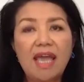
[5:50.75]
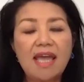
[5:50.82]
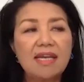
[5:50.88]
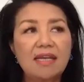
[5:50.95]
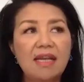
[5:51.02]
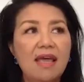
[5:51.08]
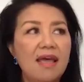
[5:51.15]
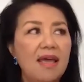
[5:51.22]

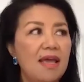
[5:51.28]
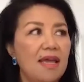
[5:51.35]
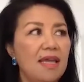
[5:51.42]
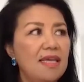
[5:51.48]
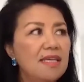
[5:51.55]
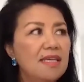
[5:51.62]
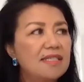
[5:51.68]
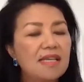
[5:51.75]
and
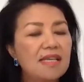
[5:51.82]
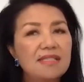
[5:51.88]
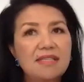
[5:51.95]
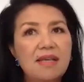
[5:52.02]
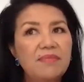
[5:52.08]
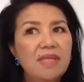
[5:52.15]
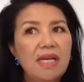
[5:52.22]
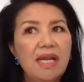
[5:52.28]
he said
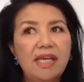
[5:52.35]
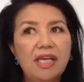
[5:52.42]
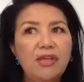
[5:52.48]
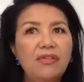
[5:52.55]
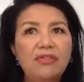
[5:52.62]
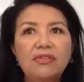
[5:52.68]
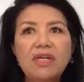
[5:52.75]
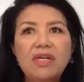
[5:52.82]
something like, In
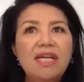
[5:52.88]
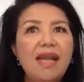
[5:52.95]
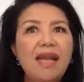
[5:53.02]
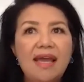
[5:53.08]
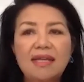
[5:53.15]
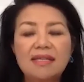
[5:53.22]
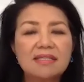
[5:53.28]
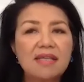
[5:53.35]
three
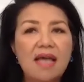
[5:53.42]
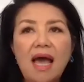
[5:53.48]
days,